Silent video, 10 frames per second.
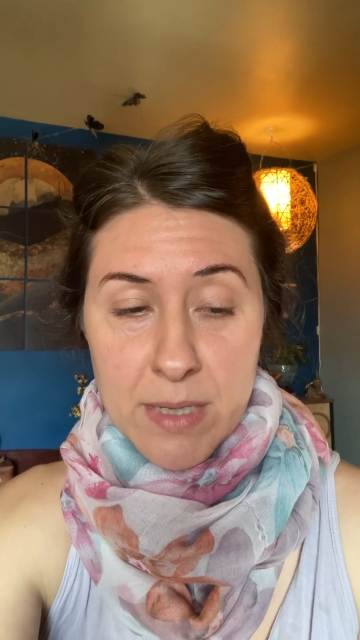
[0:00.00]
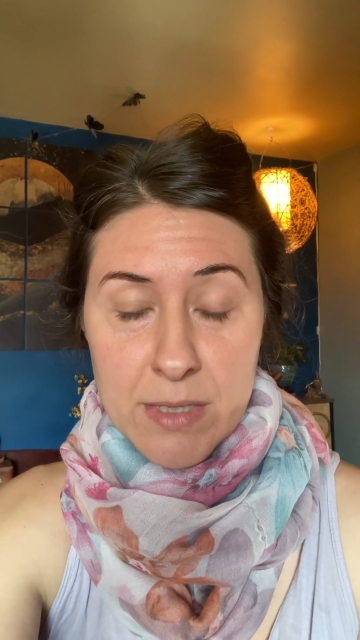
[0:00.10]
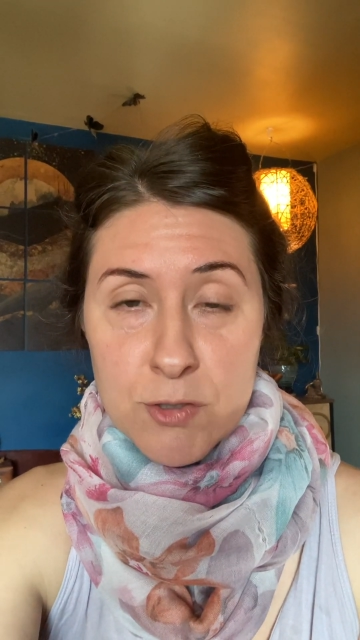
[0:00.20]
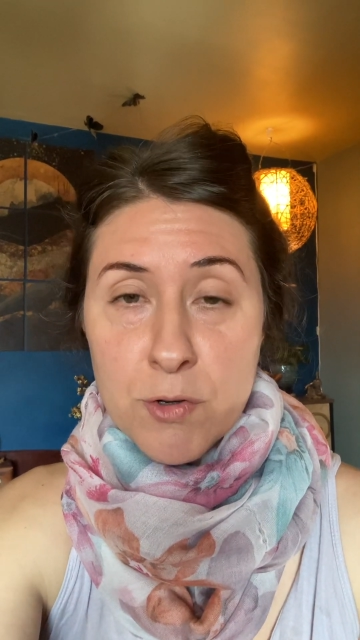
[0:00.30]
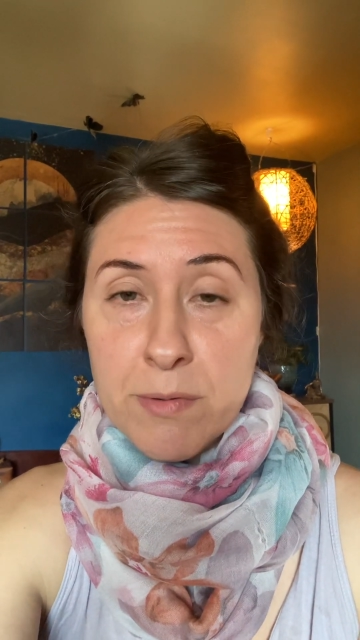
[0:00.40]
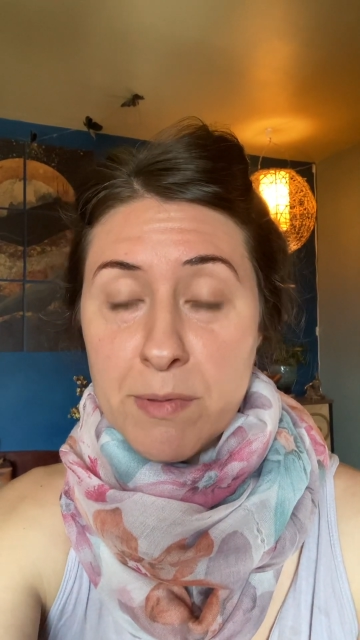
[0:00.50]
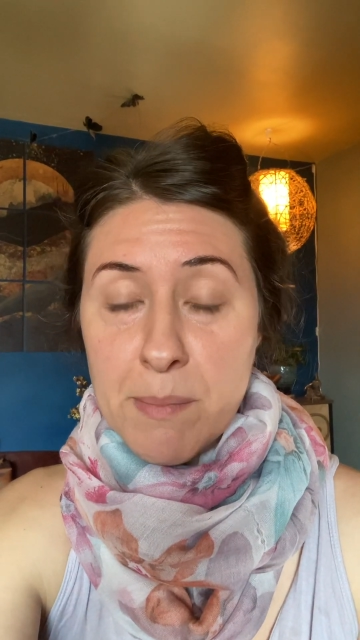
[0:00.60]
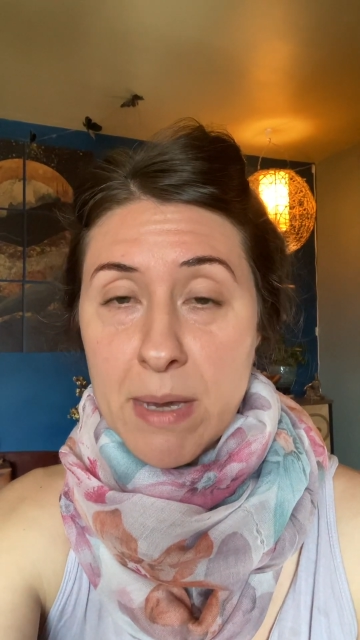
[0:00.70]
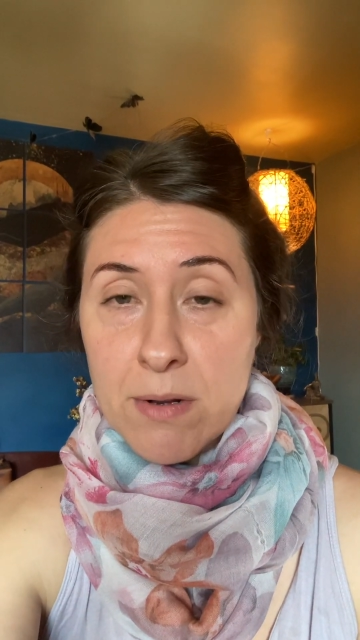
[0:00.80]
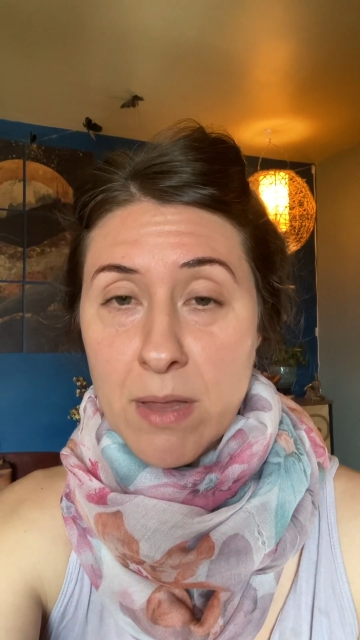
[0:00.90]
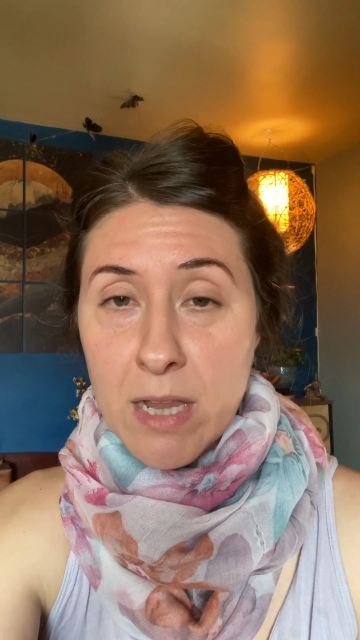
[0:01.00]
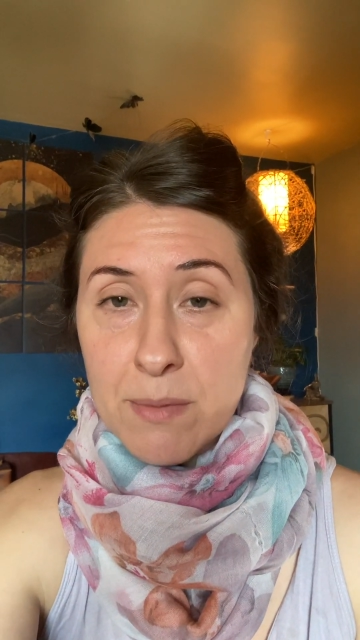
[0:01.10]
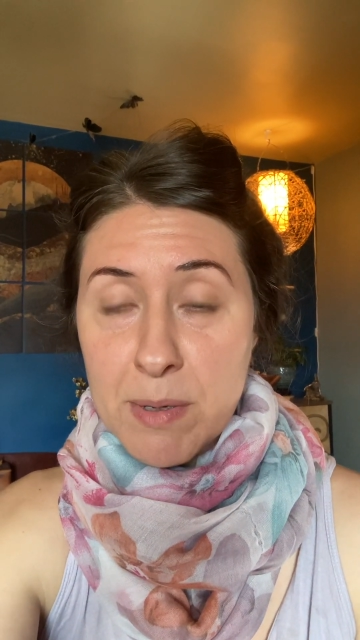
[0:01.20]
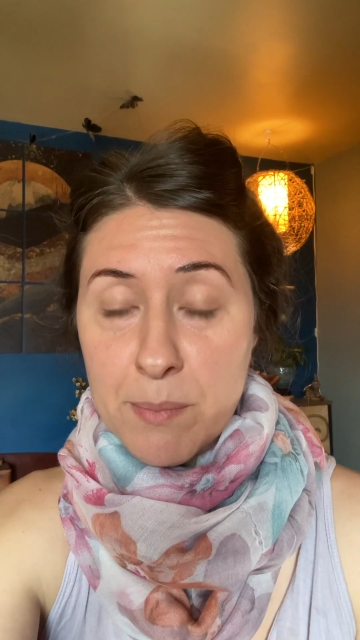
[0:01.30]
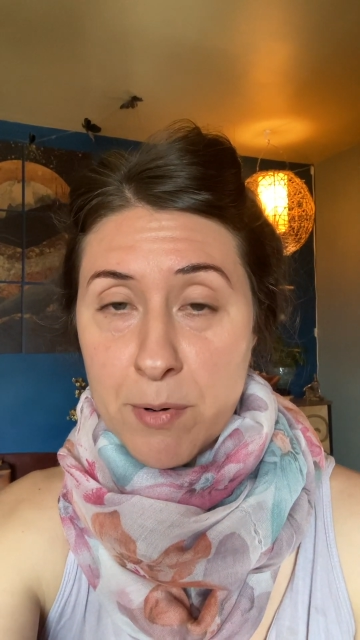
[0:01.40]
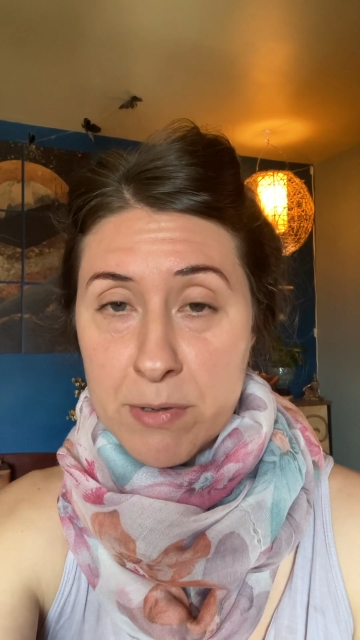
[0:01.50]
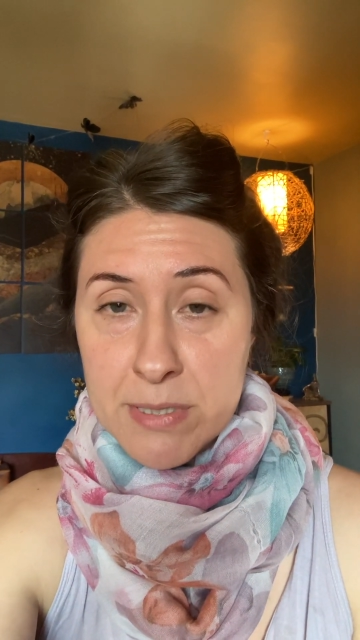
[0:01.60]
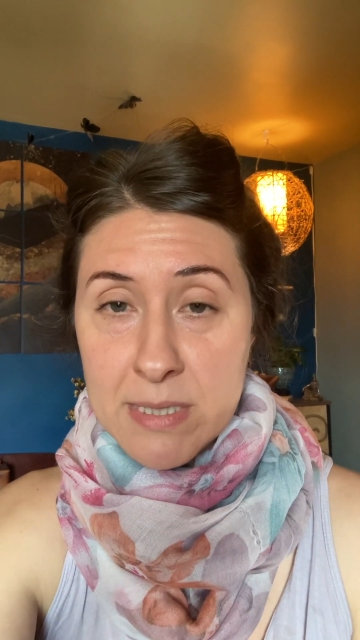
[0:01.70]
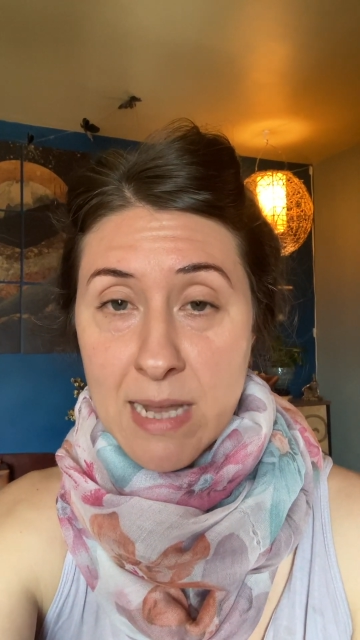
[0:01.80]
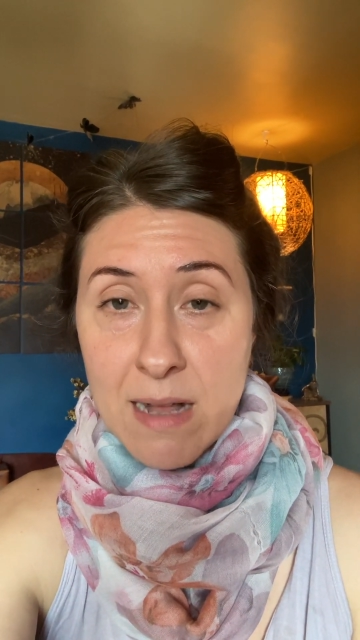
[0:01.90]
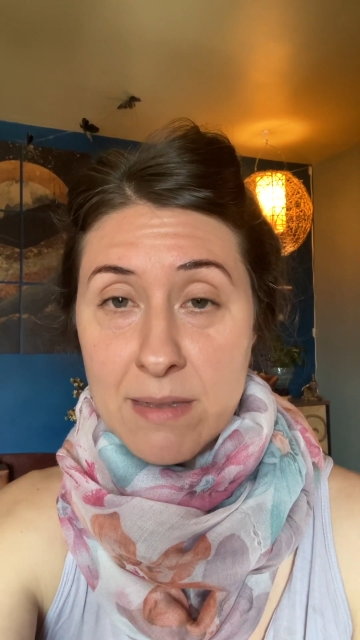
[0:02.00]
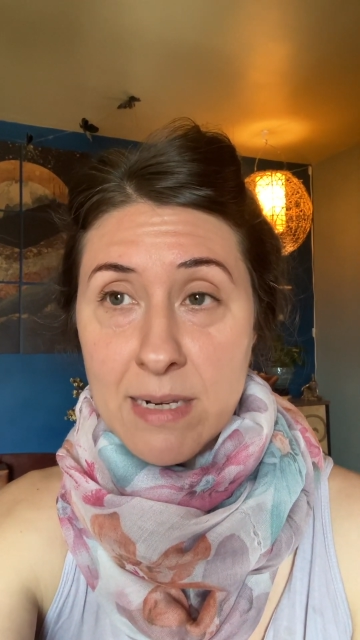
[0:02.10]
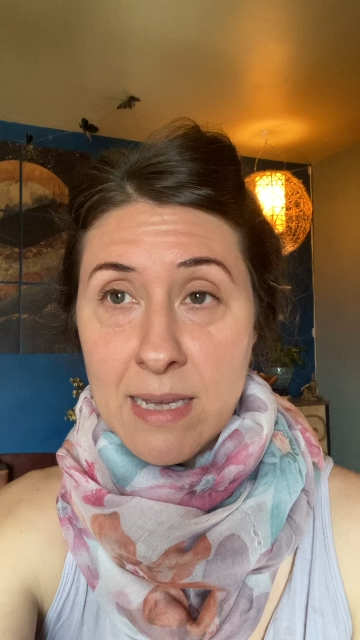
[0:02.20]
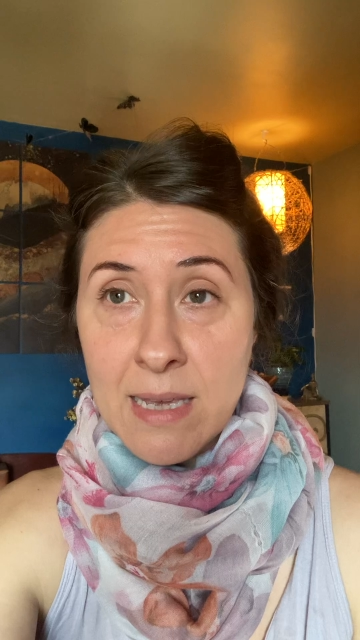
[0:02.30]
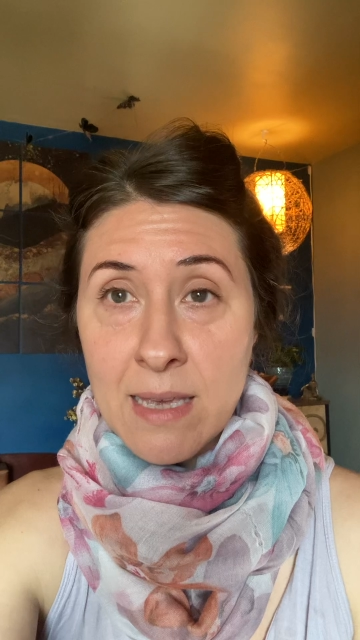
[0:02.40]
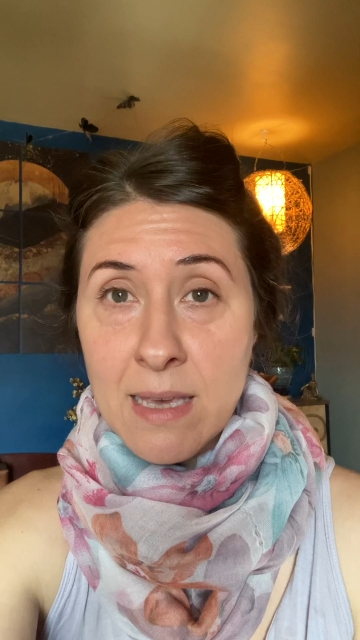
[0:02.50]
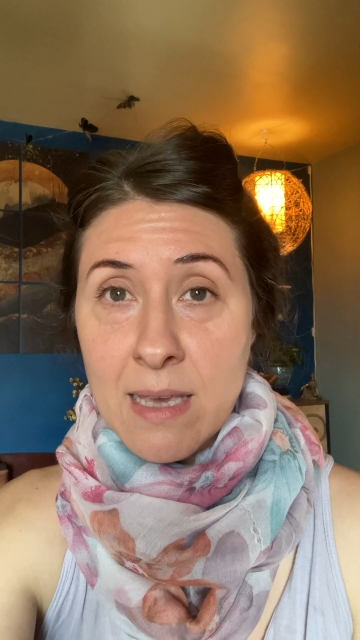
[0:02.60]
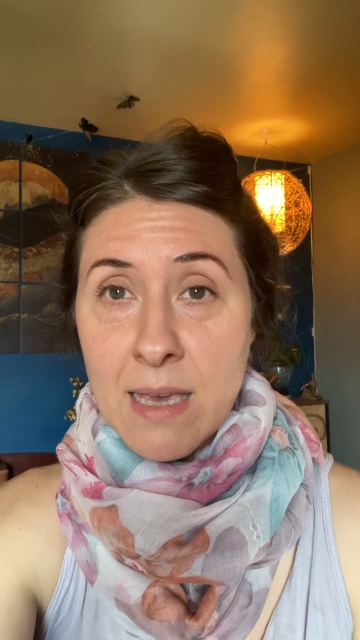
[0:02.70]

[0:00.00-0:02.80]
sort of the metal element personality,